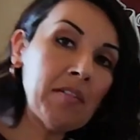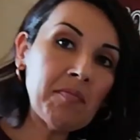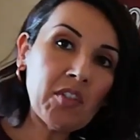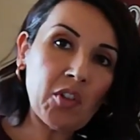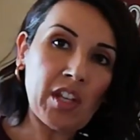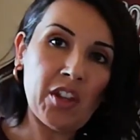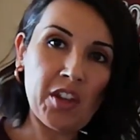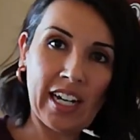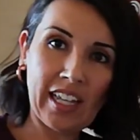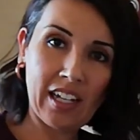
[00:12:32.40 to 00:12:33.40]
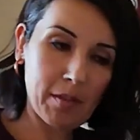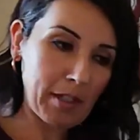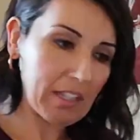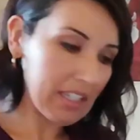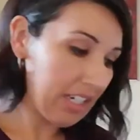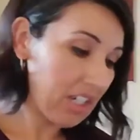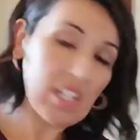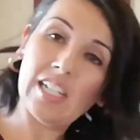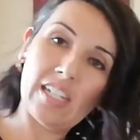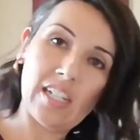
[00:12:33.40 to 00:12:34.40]
So the other thing I like about this dish
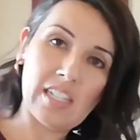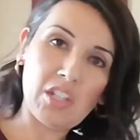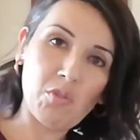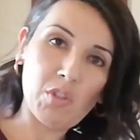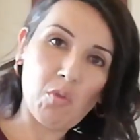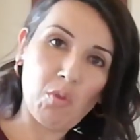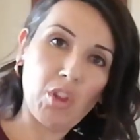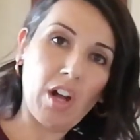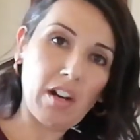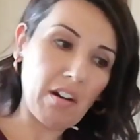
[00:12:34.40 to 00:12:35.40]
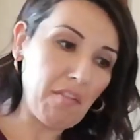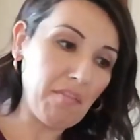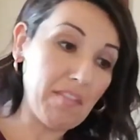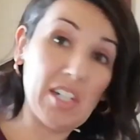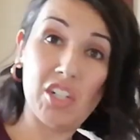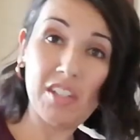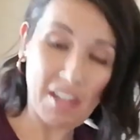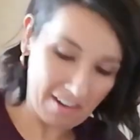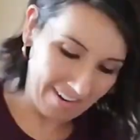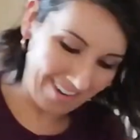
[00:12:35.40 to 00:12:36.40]
is it doesn't use a whole lot of dishes.
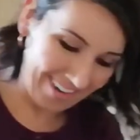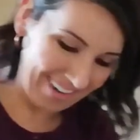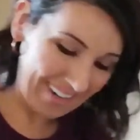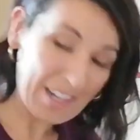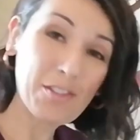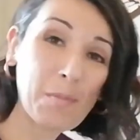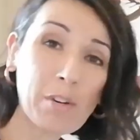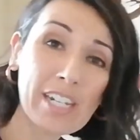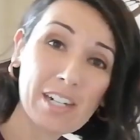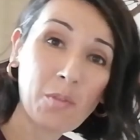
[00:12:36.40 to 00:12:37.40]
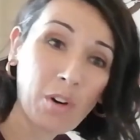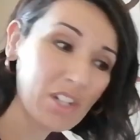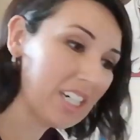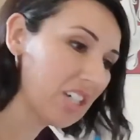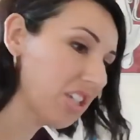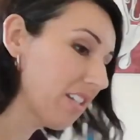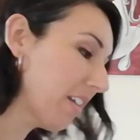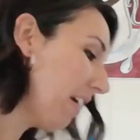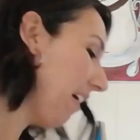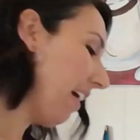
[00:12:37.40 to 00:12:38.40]
So I'm already done washing dishes.
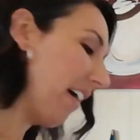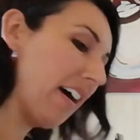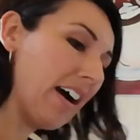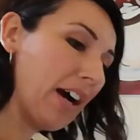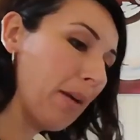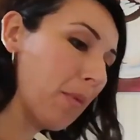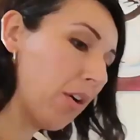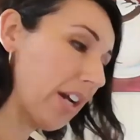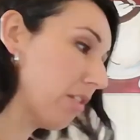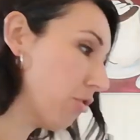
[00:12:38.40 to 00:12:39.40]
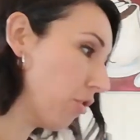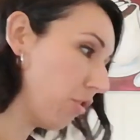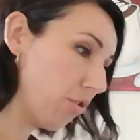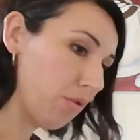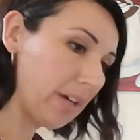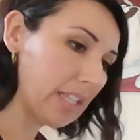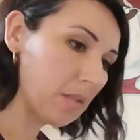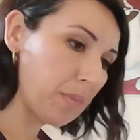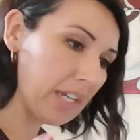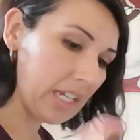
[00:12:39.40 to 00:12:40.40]
All right, so it's
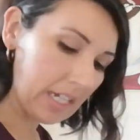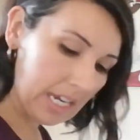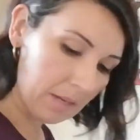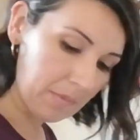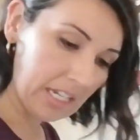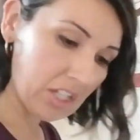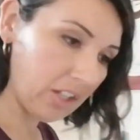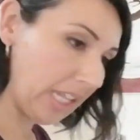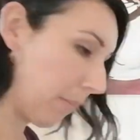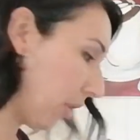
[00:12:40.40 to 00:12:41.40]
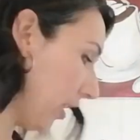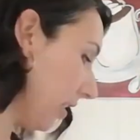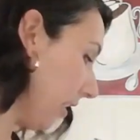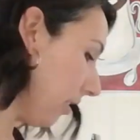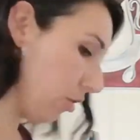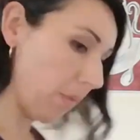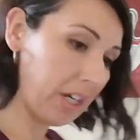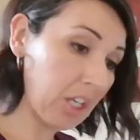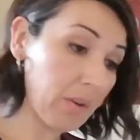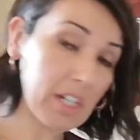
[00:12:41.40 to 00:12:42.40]
been 8 minutes on that pasta. So I'm
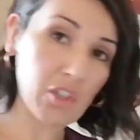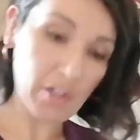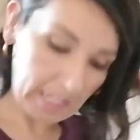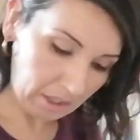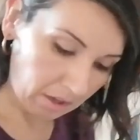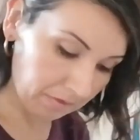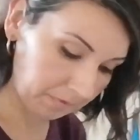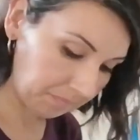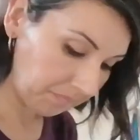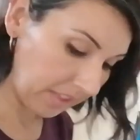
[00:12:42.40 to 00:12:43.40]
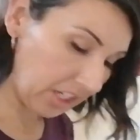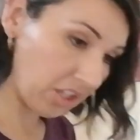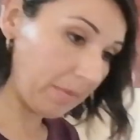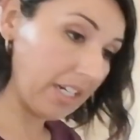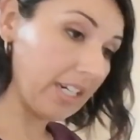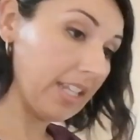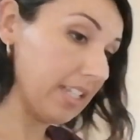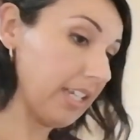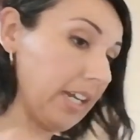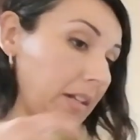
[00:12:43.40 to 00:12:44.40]
gonna go ahead and turn that off. Actually, I'm gonna need
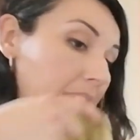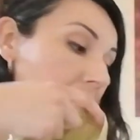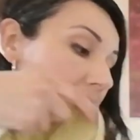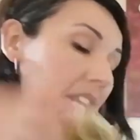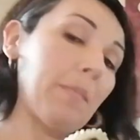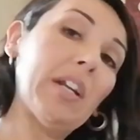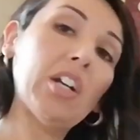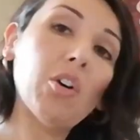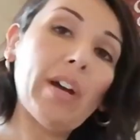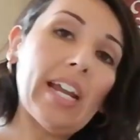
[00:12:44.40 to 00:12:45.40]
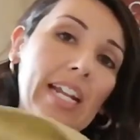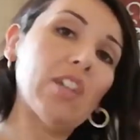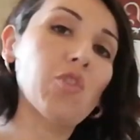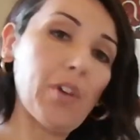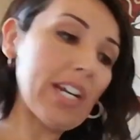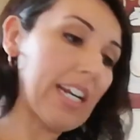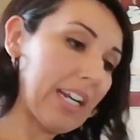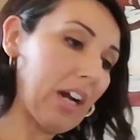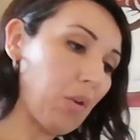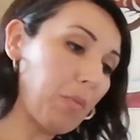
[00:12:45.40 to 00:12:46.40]
this again. And I'm gonna go ahead and drain it.
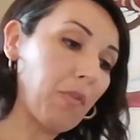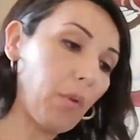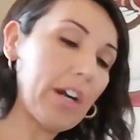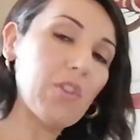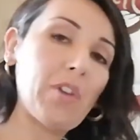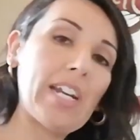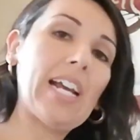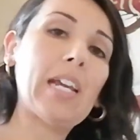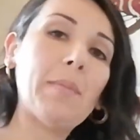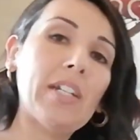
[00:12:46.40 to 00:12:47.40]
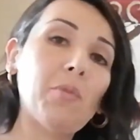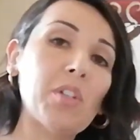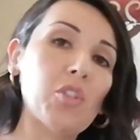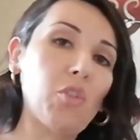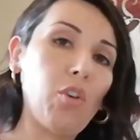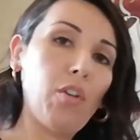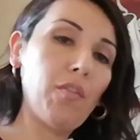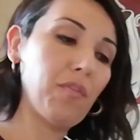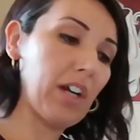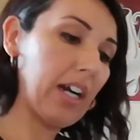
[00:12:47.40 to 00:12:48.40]
Now, before I drain it, I am gonna
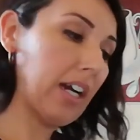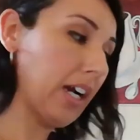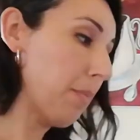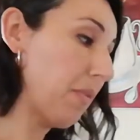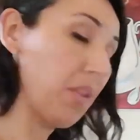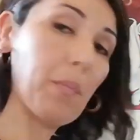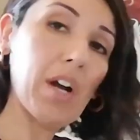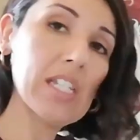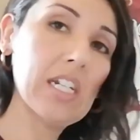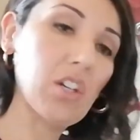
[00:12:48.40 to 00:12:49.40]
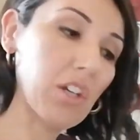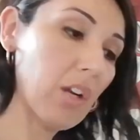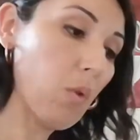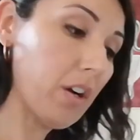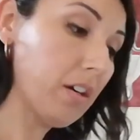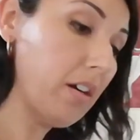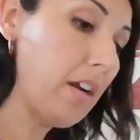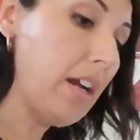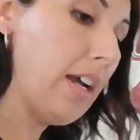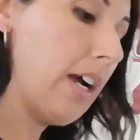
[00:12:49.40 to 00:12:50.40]
reserve a cup of the pasta cooking water
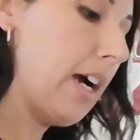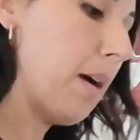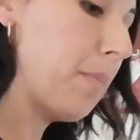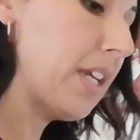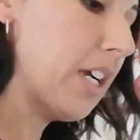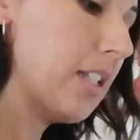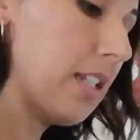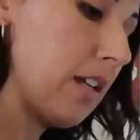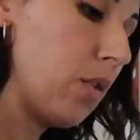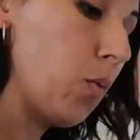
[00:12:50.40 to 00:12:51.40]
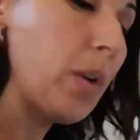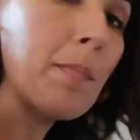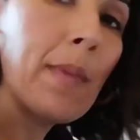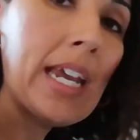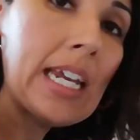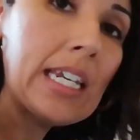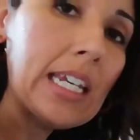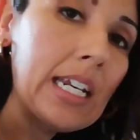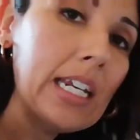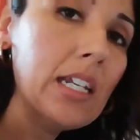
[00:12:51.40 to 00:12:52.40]
because we may
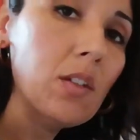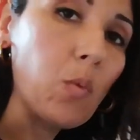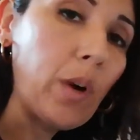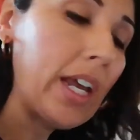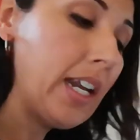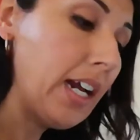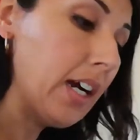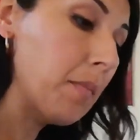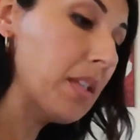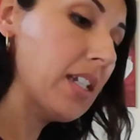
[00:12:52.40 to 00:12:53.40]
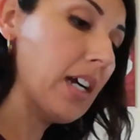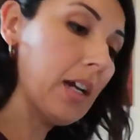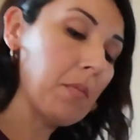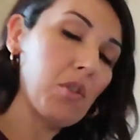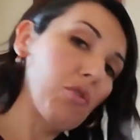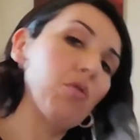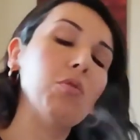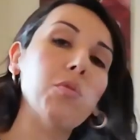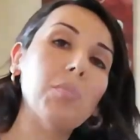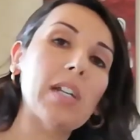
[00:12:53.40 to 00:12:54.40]
need it when it comes time
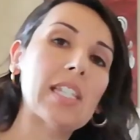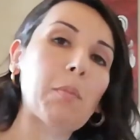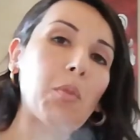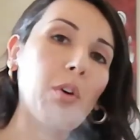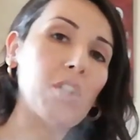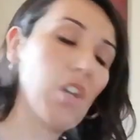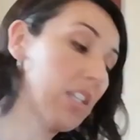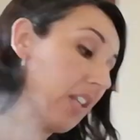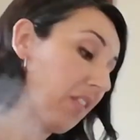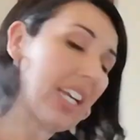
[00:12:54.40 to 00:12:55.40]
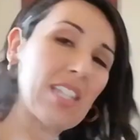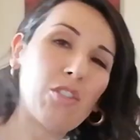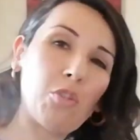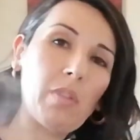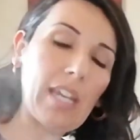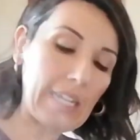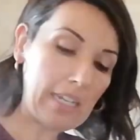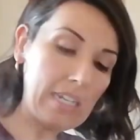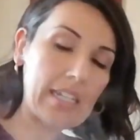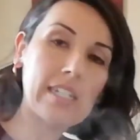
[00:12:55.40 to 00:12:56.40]
to assemble our sauce if it gets too thick,
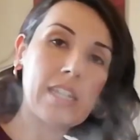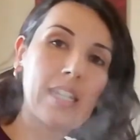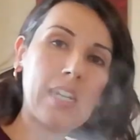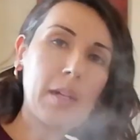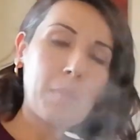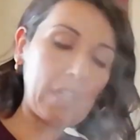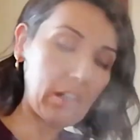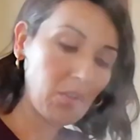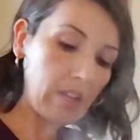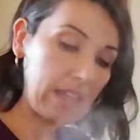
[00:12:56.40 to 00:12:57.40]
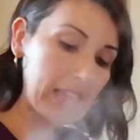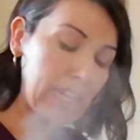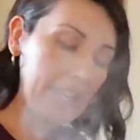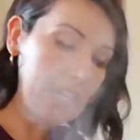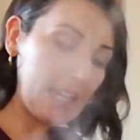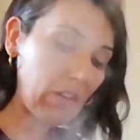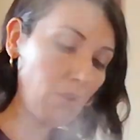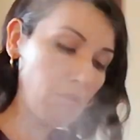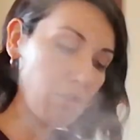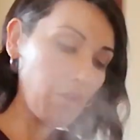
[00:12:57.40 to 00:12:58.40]
to thin it up a little. And then it
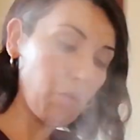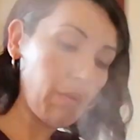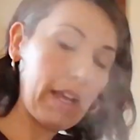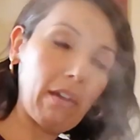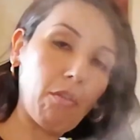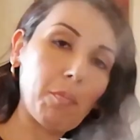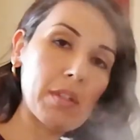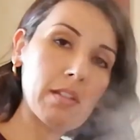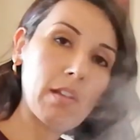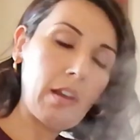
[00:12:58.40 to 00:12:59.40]
also helps